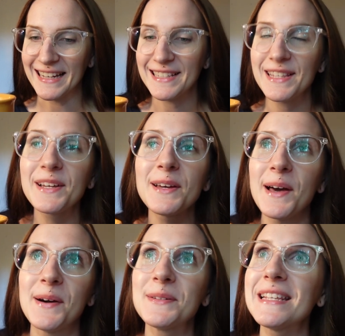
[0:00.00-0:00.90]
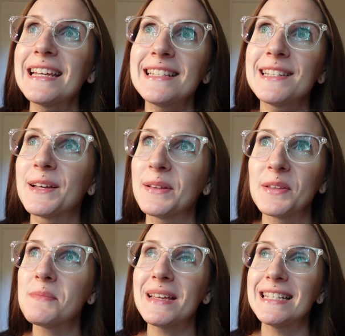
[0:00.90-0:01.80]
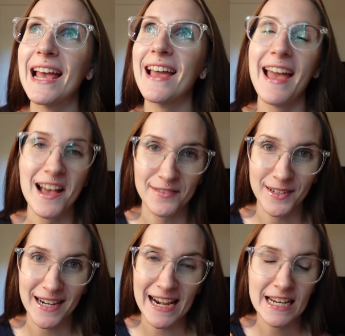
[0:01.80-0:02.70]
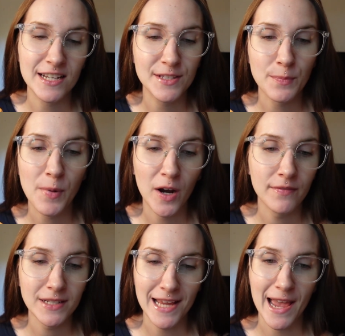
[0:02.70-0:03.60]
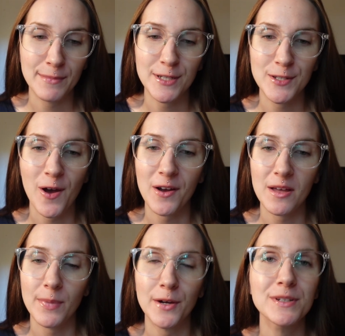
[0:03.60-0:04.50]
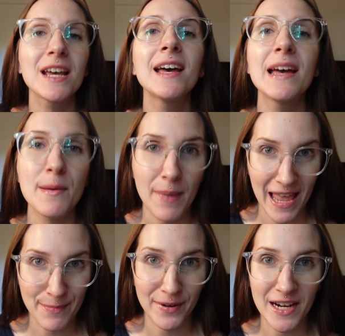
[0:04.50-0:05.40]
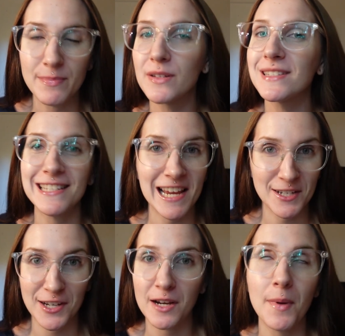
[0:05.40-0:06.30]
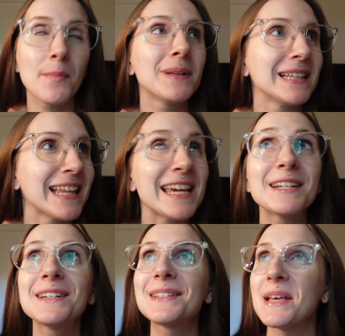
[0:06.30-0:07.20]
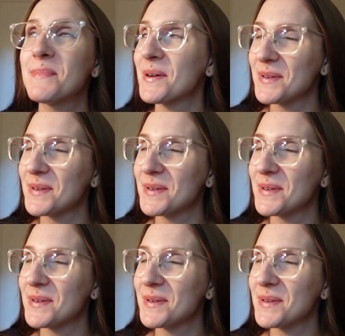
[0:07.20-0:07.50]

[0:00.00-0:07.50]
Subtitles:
is the coziest, gloomy day ever, and it is the perfect time to talk about paper, about stationery, about planners, about